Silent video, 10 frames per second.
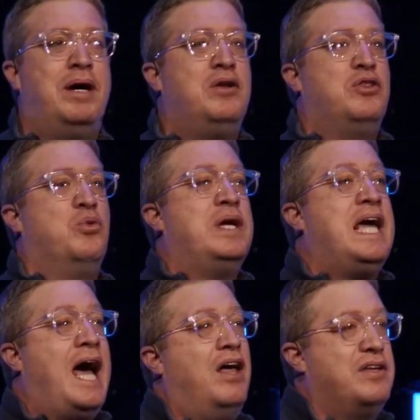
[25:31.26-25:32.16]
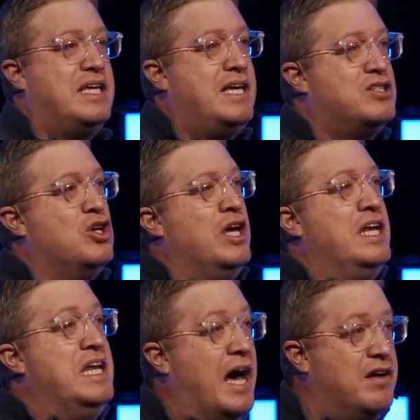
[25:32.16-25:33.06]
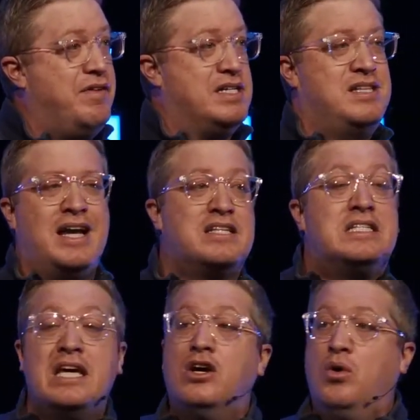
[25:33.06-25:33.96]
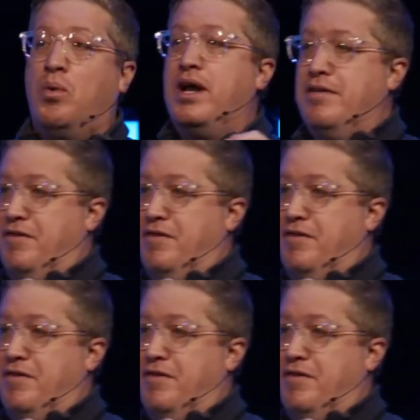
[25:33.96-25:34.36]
But the reality is, none of us, not a single one